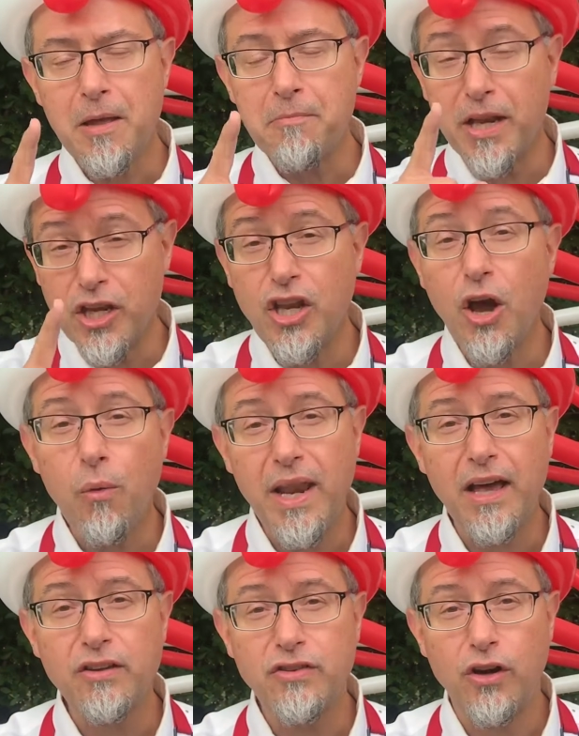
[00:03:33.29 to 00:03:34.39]
But you know what
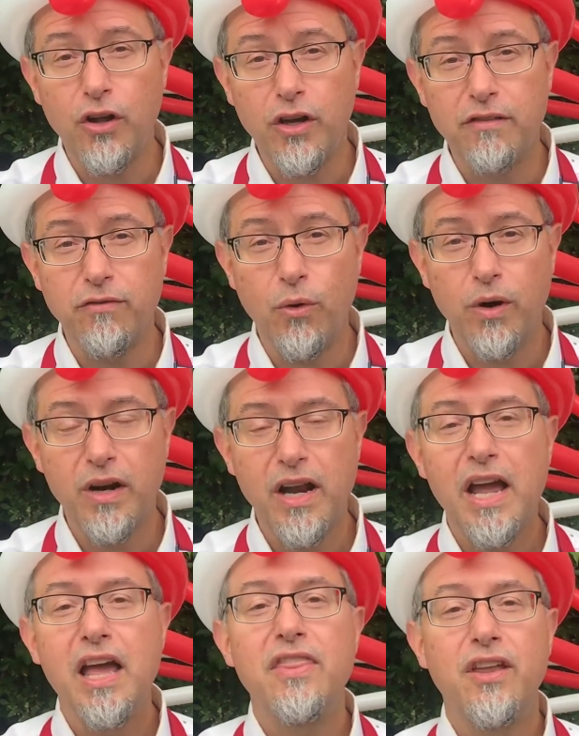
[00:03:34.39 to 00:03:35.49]
else they're looking for?
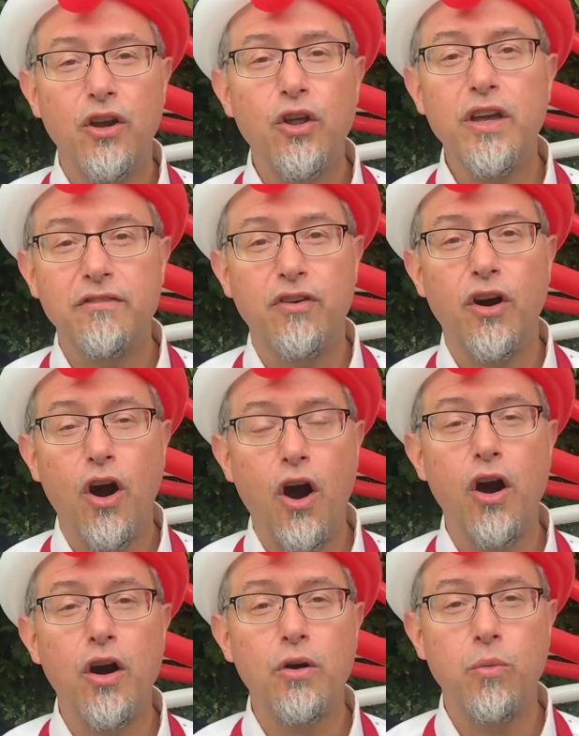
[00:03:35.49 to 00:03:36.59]
They're looking for
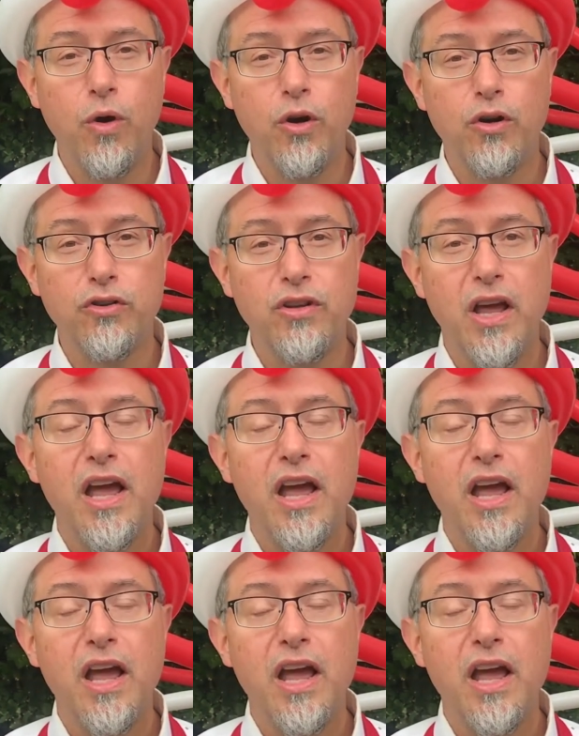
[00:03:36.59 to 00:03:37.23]
hard workers.